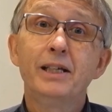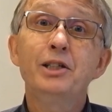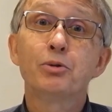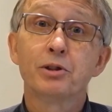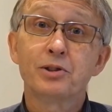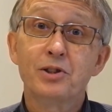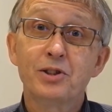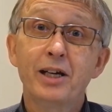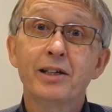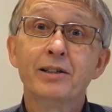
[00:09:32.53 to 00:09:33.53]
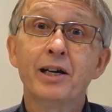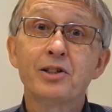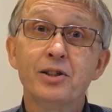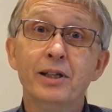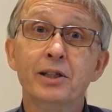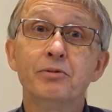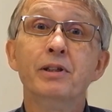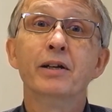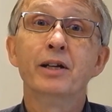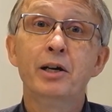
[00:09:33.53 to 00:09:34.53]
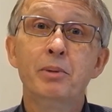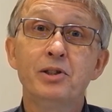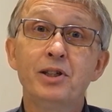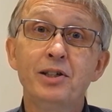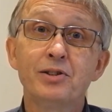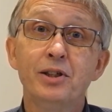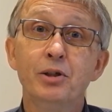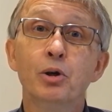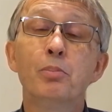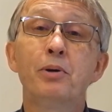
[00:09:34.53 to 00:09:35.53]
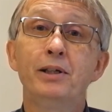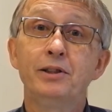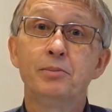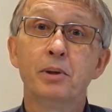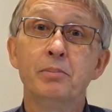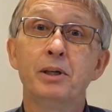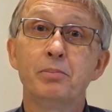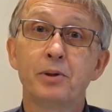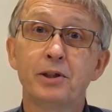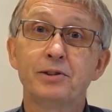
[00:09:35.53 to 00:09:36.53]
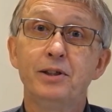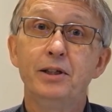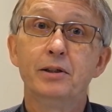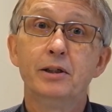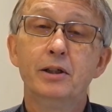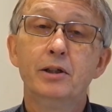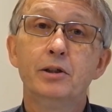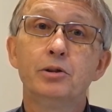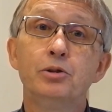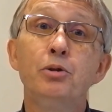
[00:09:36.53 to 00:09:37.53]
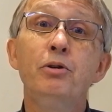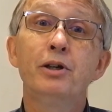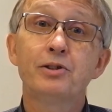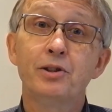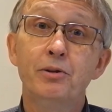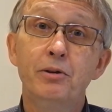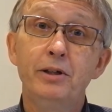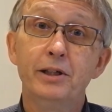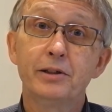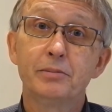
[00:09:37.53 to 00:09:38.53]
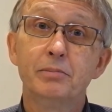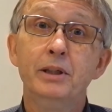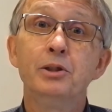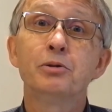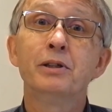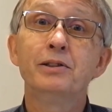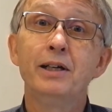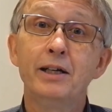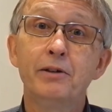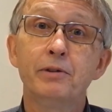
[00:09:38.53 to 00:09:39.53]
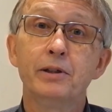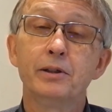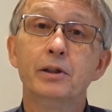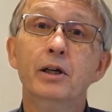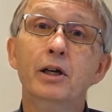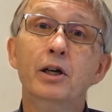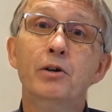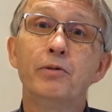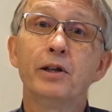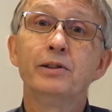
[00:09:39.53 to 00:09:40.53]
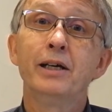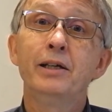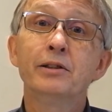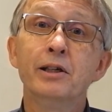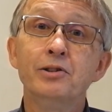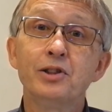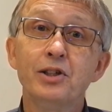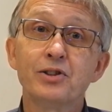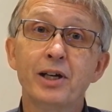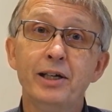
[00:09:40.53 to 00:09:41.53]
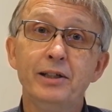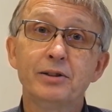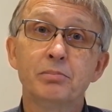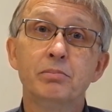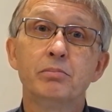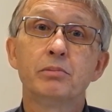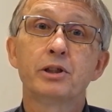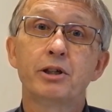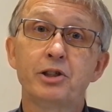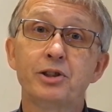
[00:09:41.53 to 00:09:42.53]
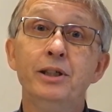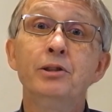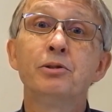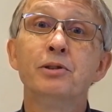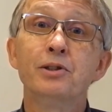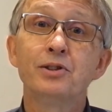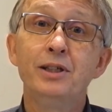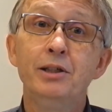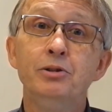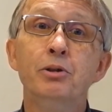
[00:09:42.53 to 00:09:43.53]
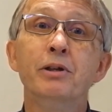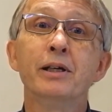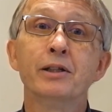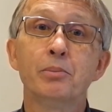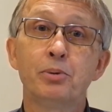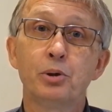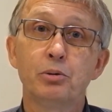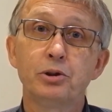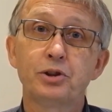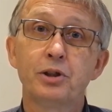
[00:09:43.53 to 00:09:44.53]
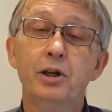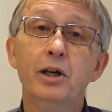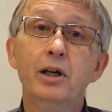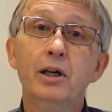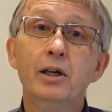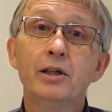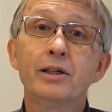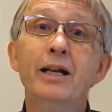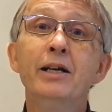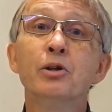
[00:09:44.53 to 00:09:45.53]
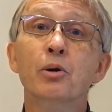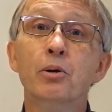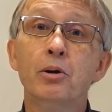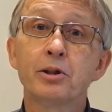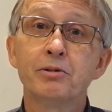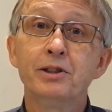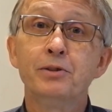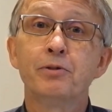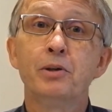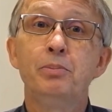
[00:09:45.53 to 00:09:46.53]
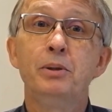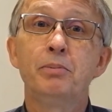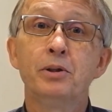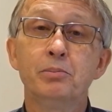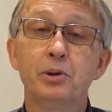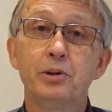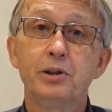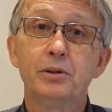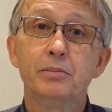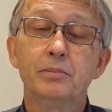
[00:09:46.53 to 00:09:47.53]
This was the second accident with an MA60 operated by Merpati. 2 years earlier, in 2011, Flight 8968 crashed into the sea during an approach, killing all 25 people on board.